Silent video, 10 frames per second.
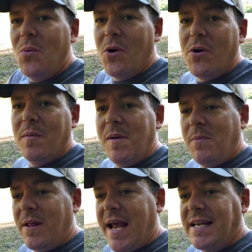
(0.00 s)
we're going to be
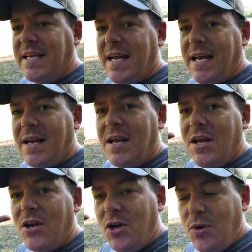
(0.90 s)
planting
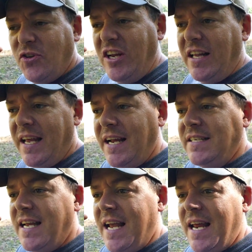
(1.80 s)
new
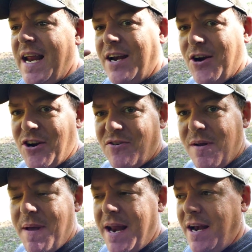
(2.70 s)
seedlings in a
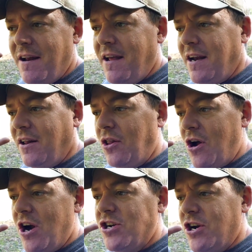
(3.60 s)
nursery bed, in a, in a
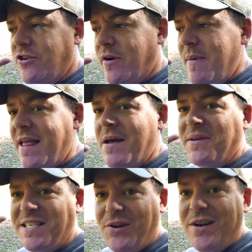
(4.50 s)
large nursery bed that
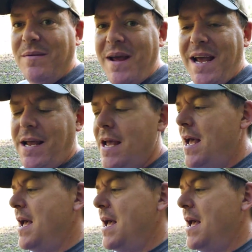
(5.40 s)
we still need to make.